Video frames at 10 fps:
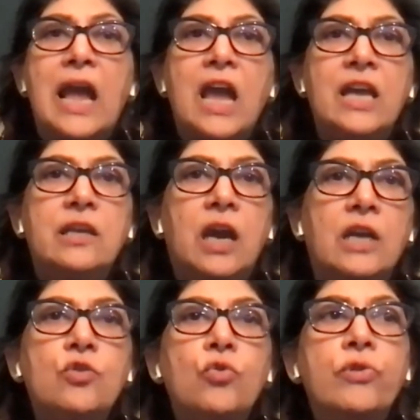And
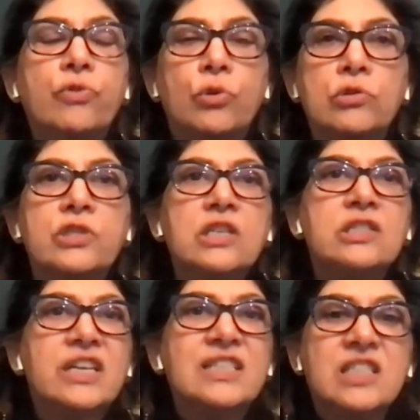I know that those
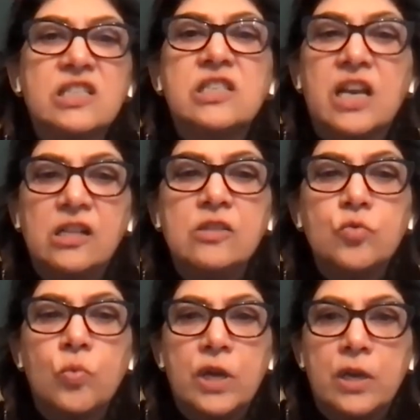things exist
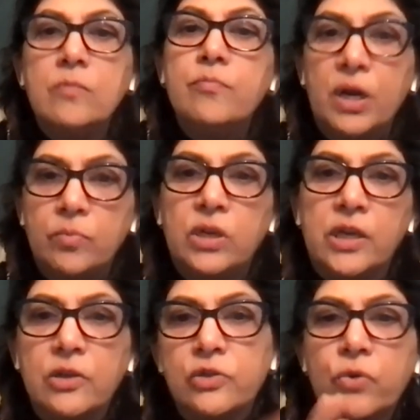elsewhere in
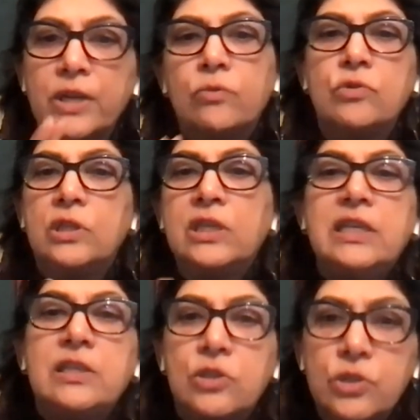public, so I don't
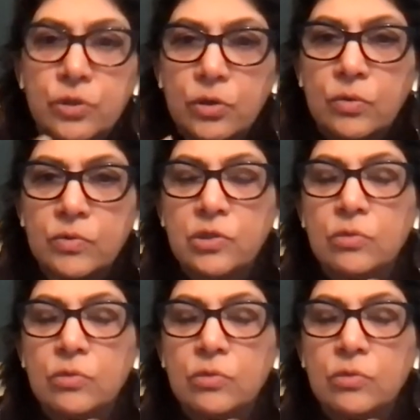need to